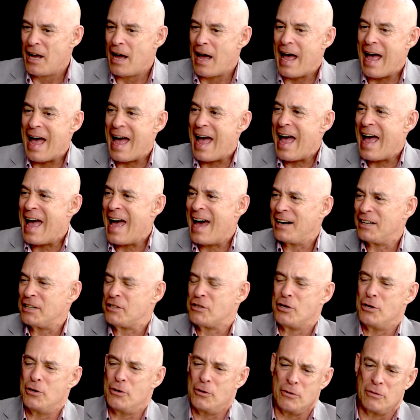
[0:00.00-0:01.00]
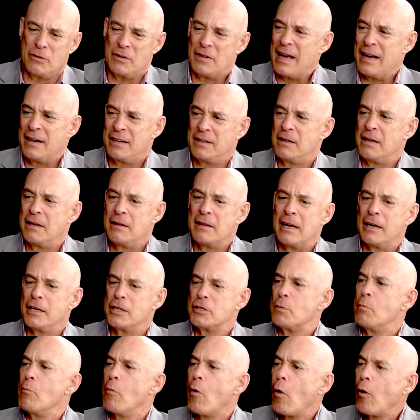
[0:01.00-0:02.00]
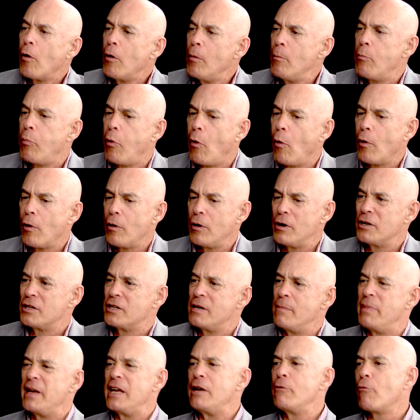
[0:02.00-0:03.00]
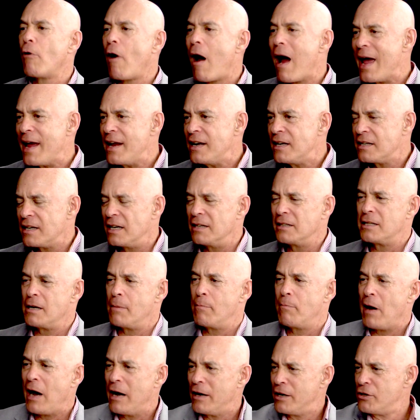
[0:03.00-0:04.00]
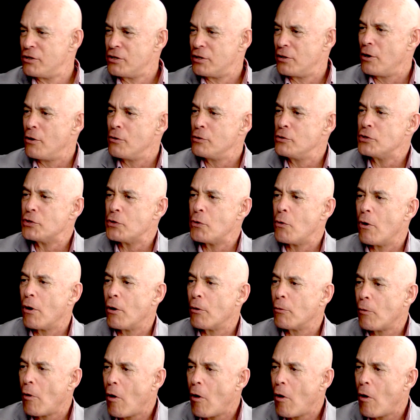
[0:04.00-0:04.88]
a- attitude that, that it's more important to be right and to punish those who are